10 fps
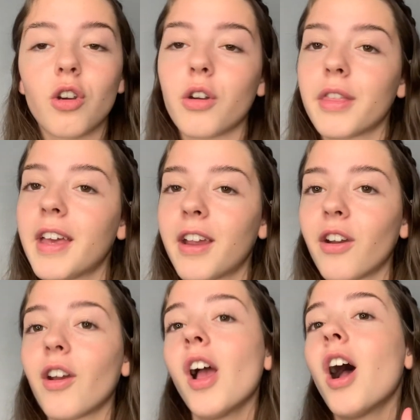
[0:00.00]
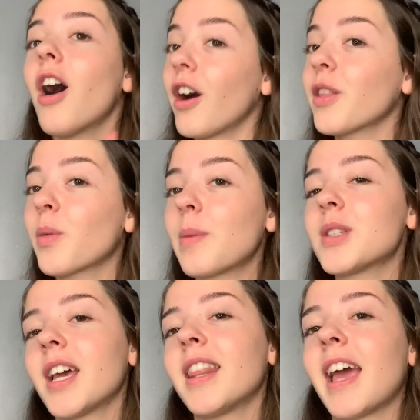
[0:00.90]
or thicker. On their
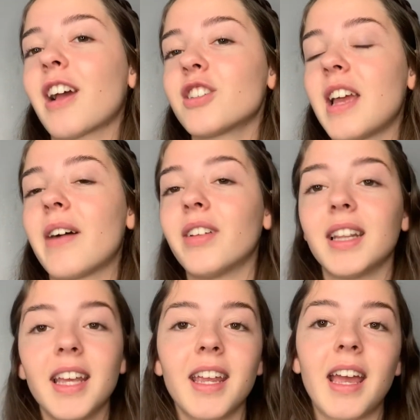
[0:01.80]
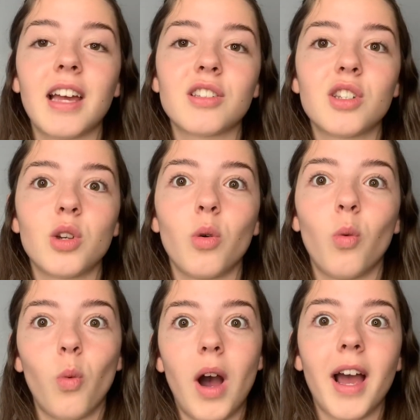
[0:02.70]
website, they actually have a link as to
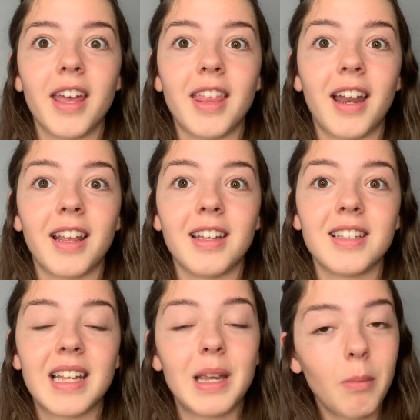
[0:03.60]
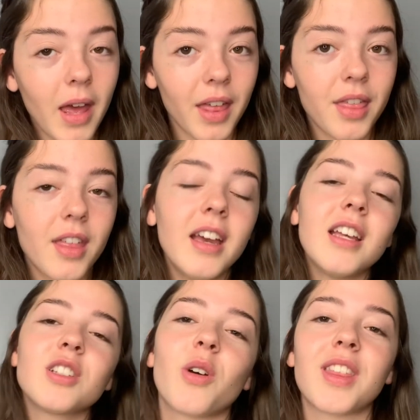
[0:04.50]
why that is a myth.
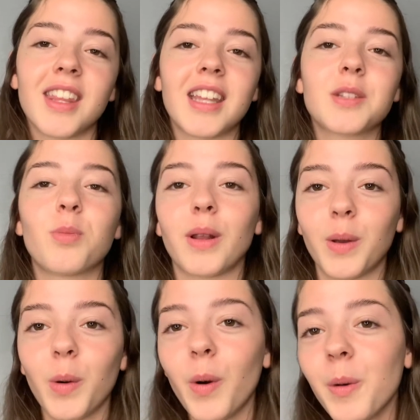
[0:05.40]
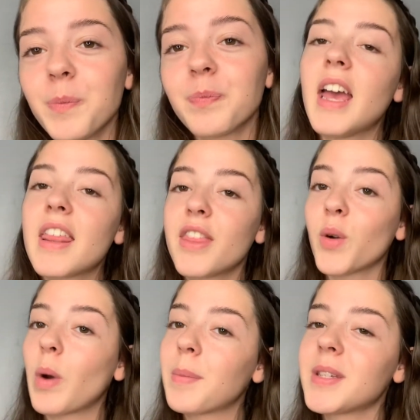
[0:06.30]
So I think that's pretty cool. Their
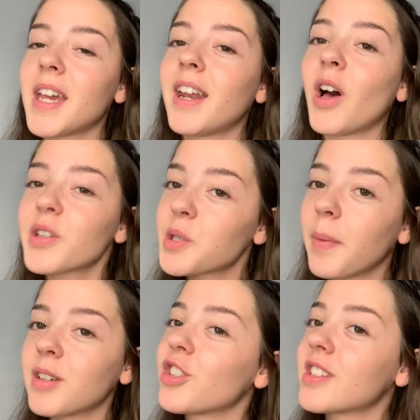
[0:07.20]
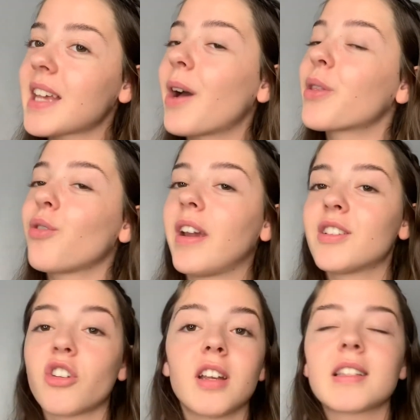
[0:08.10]
website also mentions how the
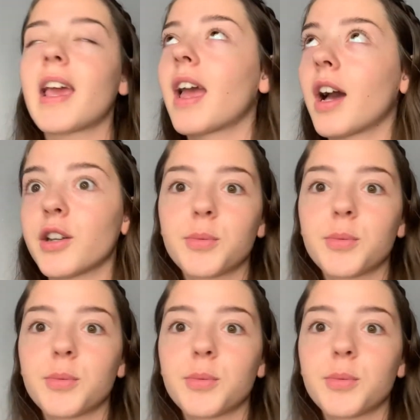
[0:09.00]
razor is 100%